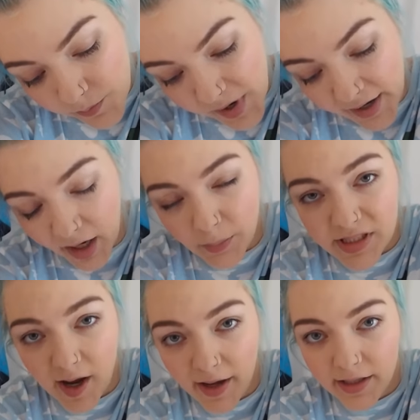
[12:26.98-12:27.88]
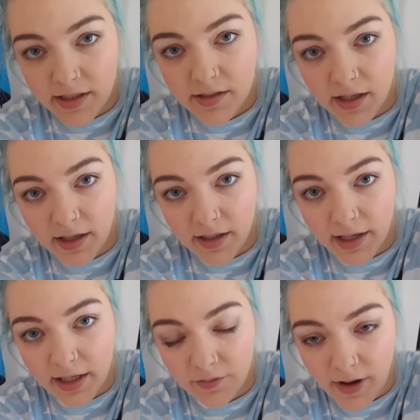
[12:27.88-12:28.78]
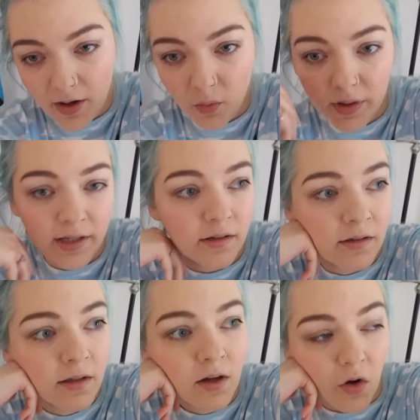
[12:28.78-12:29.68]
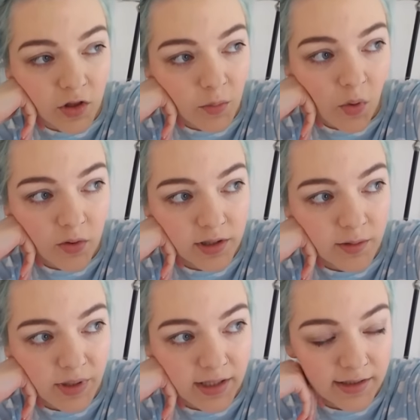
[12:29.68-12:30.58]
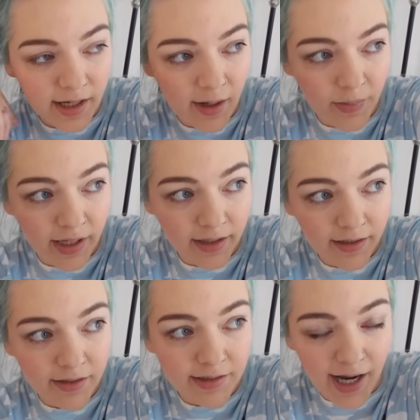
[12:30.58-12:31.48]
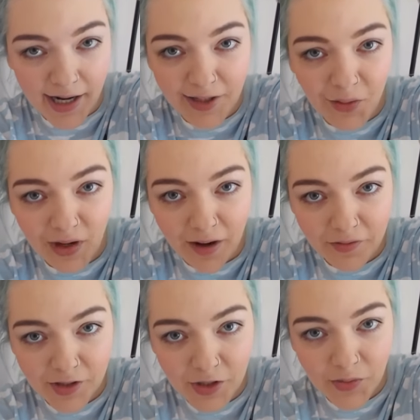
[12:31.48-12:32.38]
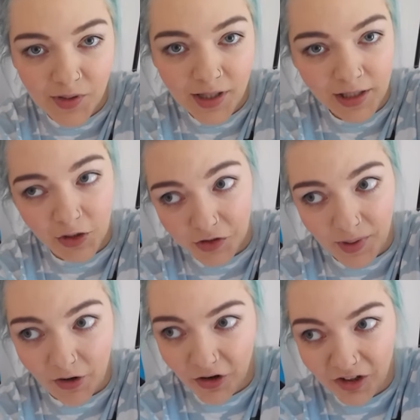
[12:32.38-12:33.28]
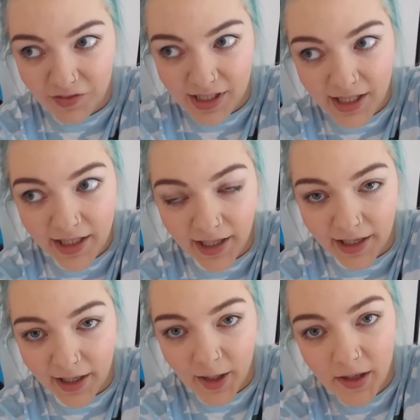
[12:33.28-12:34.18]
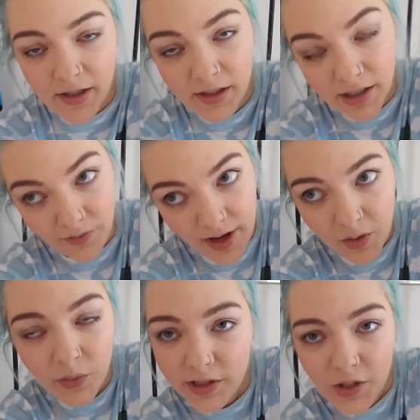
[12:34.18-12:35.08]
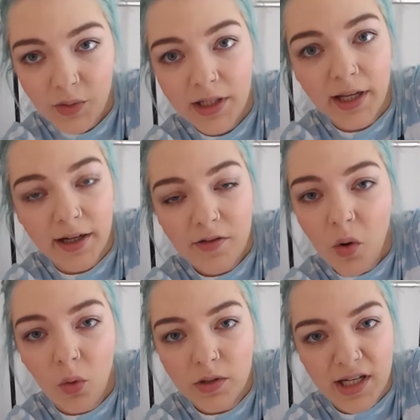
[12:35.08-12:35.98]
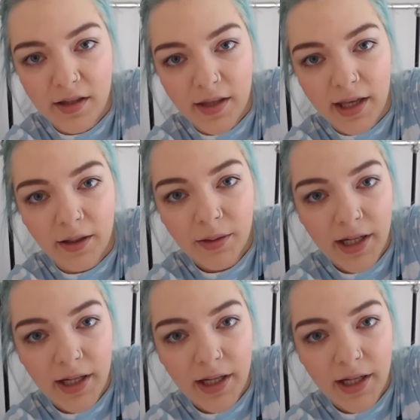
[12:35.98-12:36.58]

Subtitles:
I'll be tired. And like if I go in on the morning, it means I'm like dying all afternoon because of my chronic fatigue. Like if I go to uni, like it's a whole day thing.